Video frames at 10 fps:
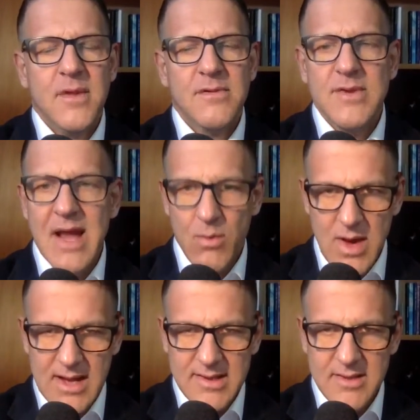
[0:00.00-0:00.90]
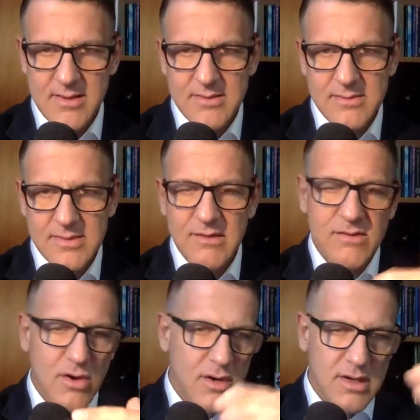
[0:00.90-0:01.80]
So now what? Let's
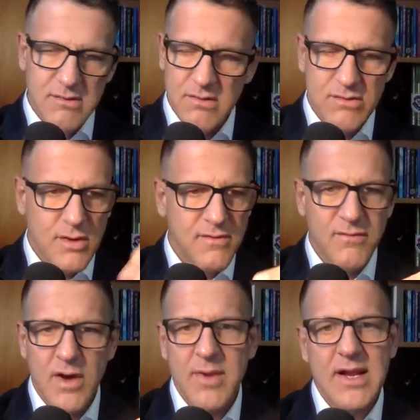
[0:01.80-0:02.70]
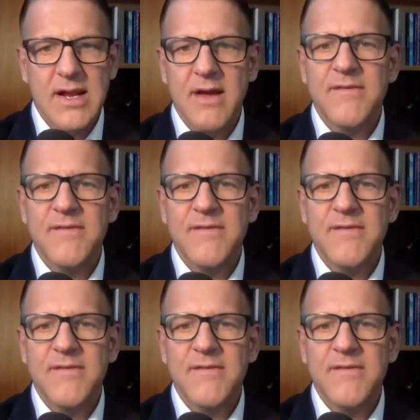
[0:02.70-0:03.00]
just start from the very beginning.